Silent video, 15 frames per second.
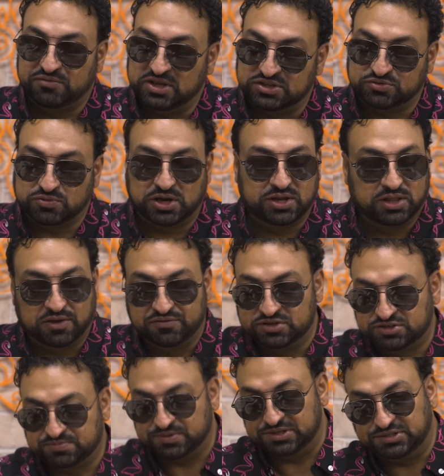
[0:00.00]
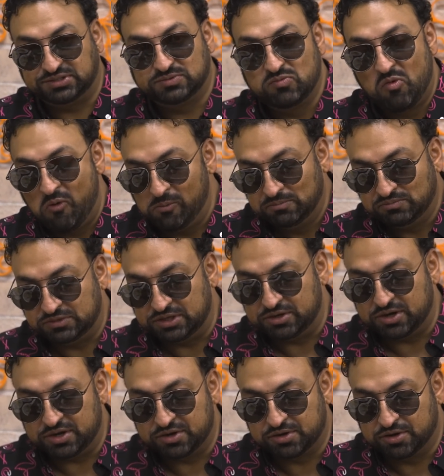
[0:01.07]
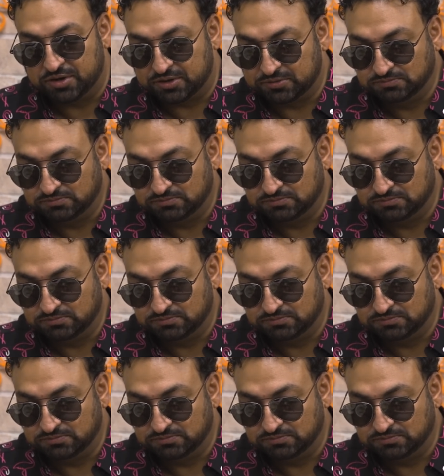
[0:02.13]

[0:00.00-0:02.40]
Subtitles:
That's why I love this place. They know how to cook.